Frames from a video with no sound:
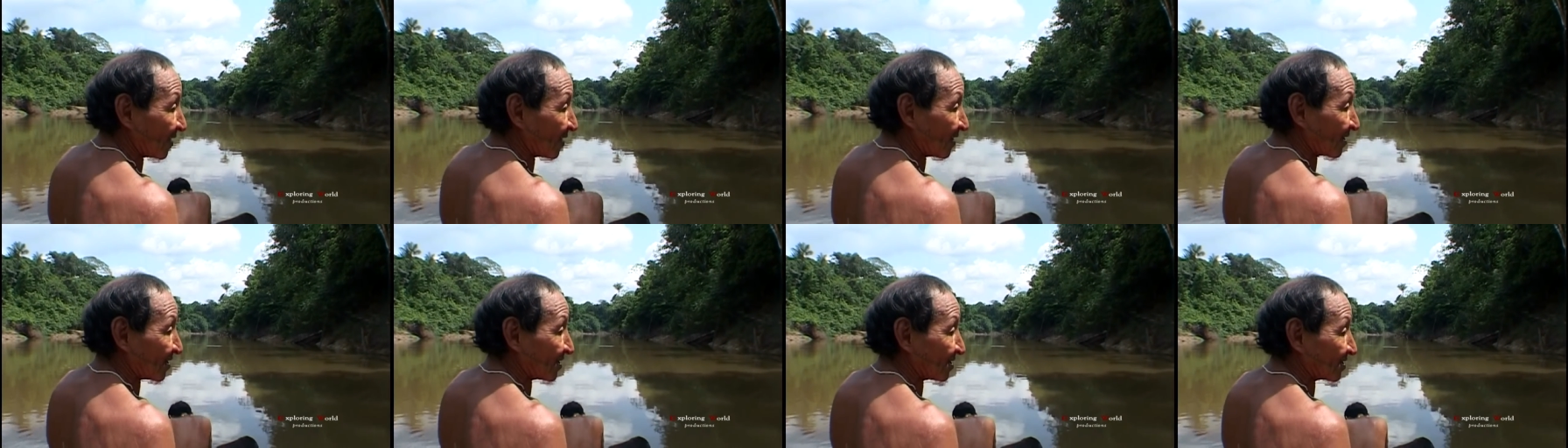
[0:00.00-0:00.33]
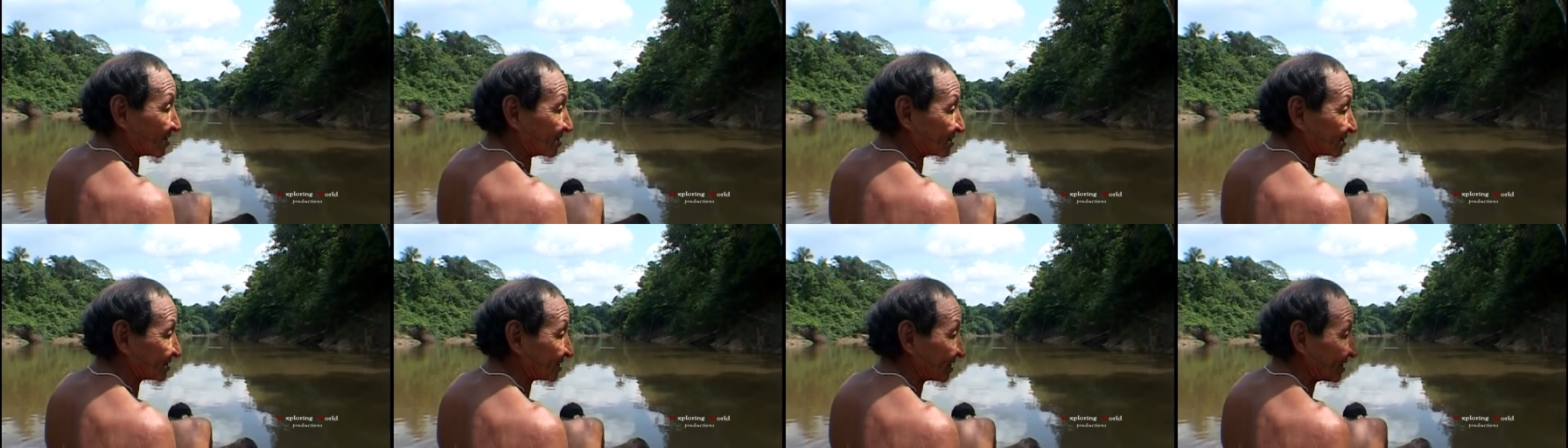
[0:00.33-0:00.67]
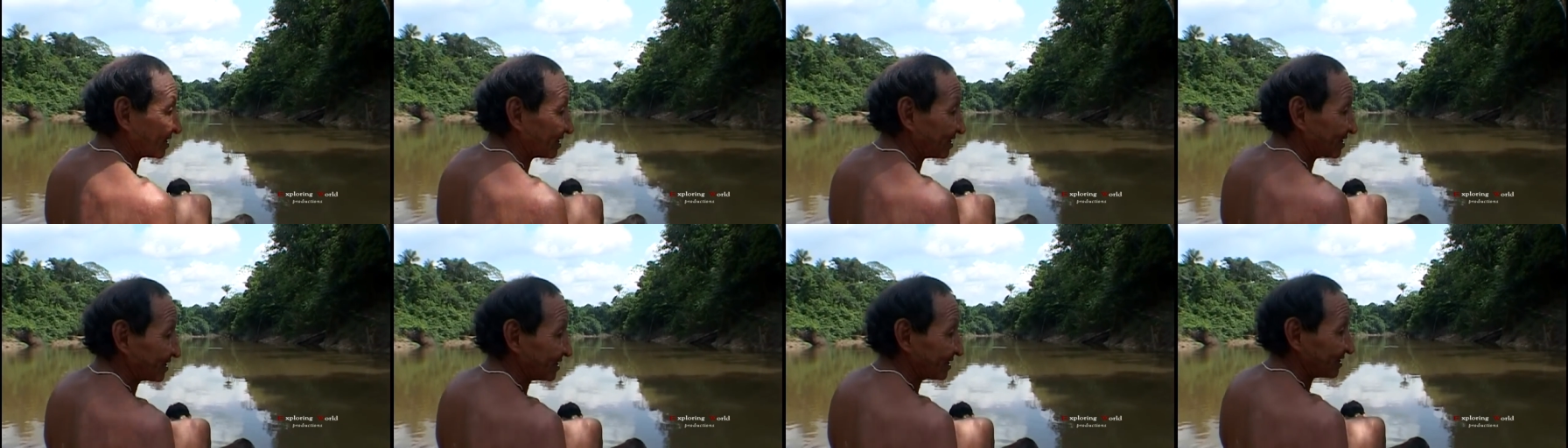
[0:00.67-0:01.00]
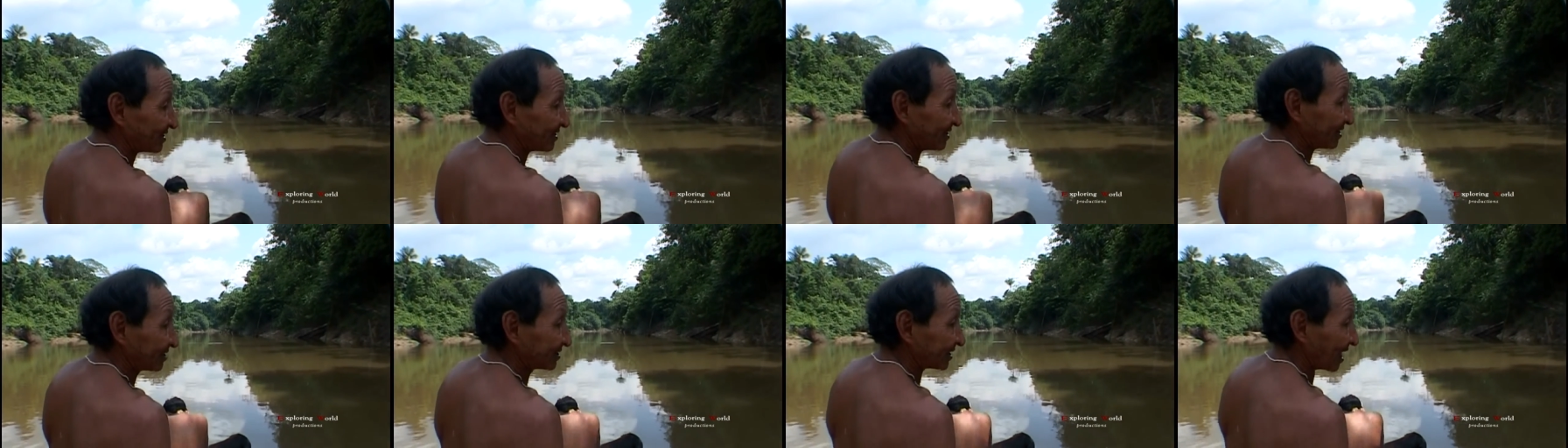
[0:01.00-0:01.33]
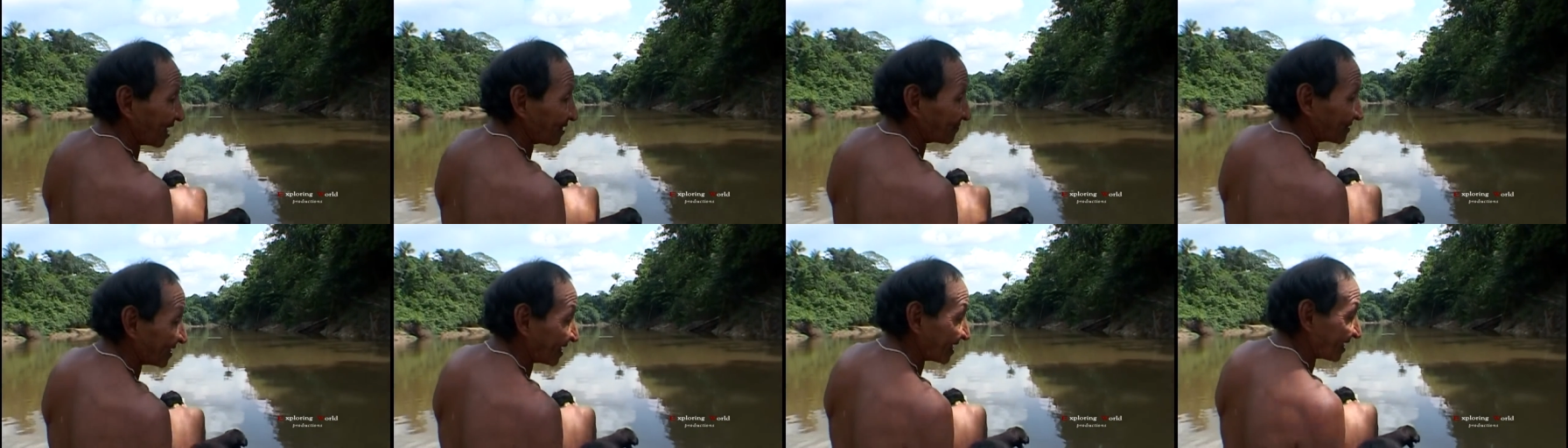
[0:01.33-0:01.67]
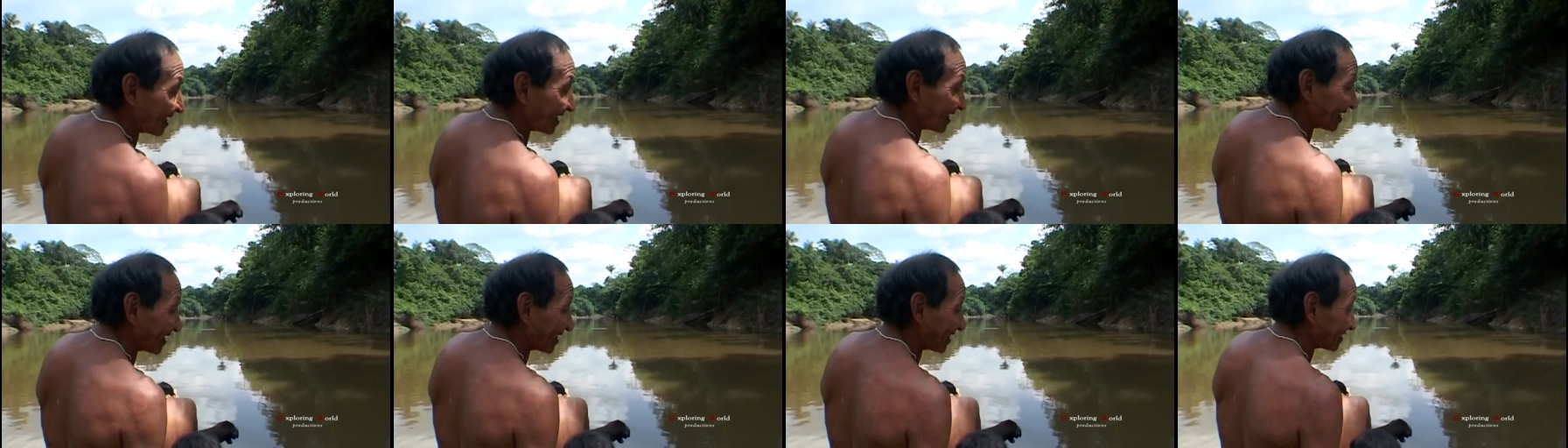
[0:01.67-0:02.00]
and then be killed
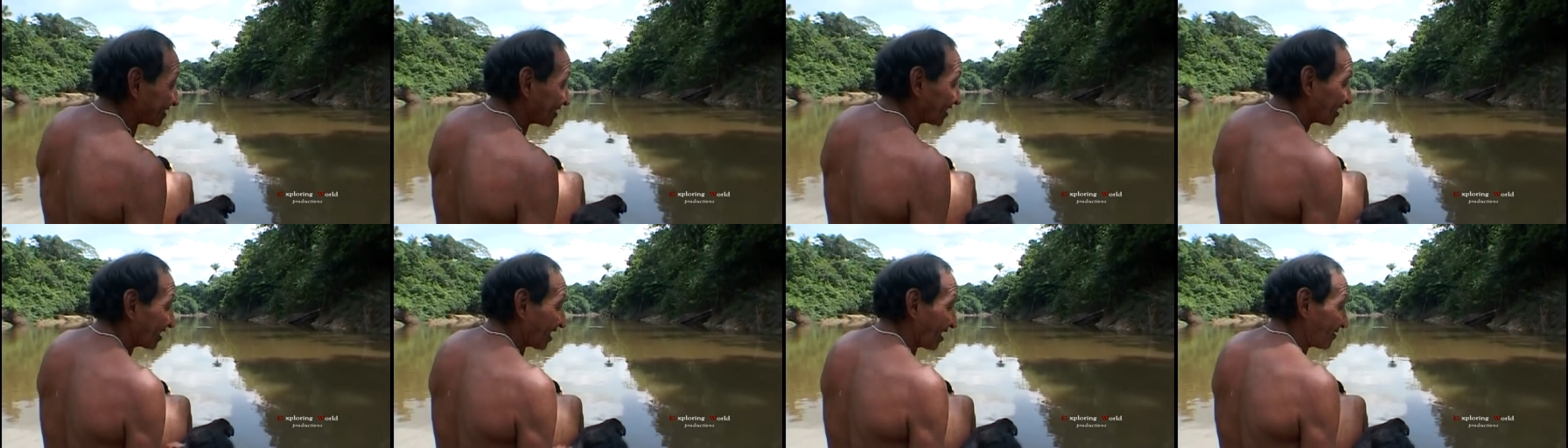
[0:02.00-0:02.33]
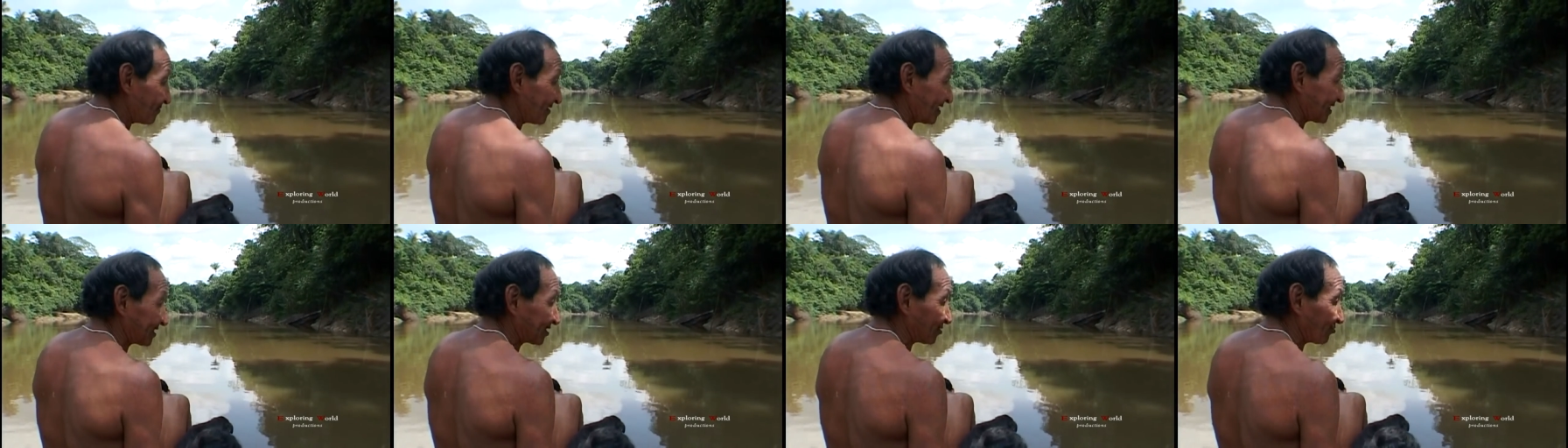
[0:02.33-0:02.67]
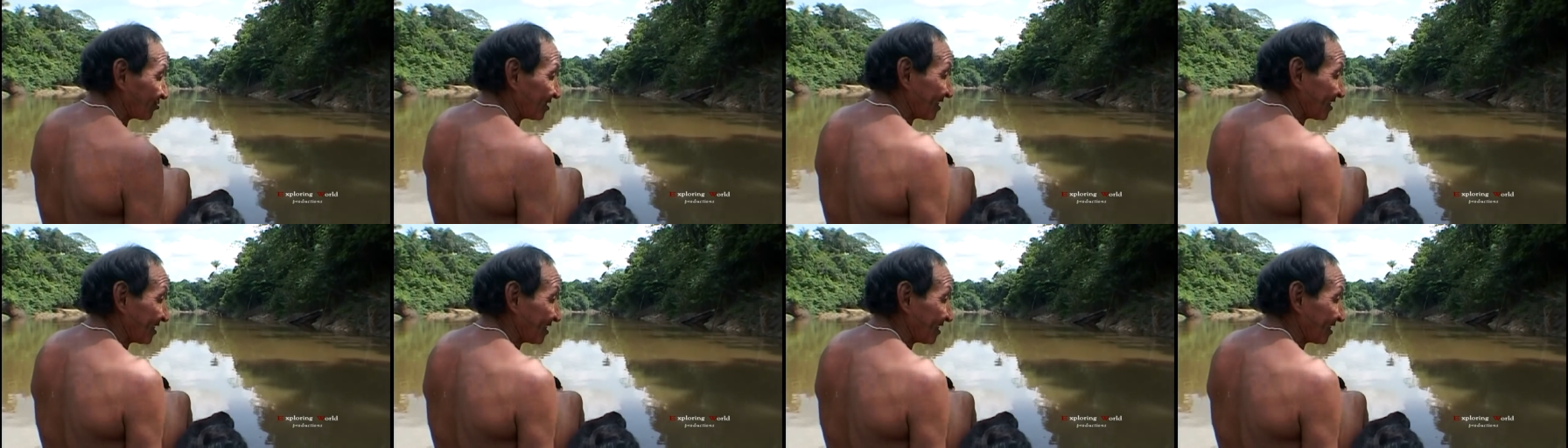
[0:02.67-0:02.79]
and eaten.